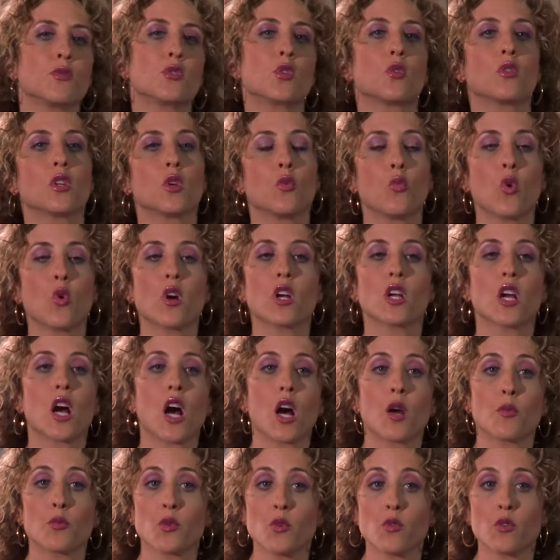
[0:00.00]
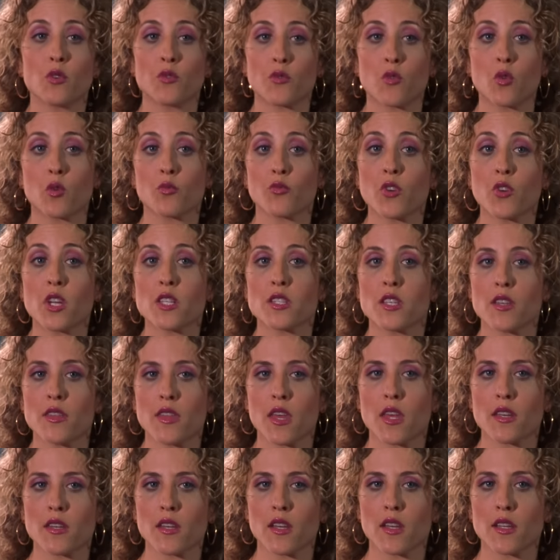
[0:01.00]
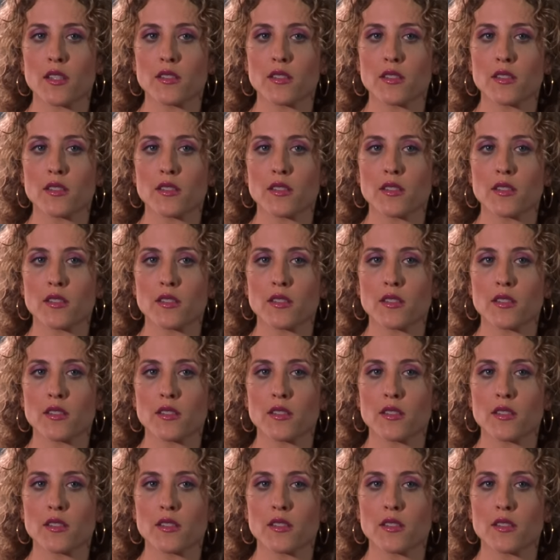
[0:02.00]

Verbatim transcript: There was only one cop uniform rented that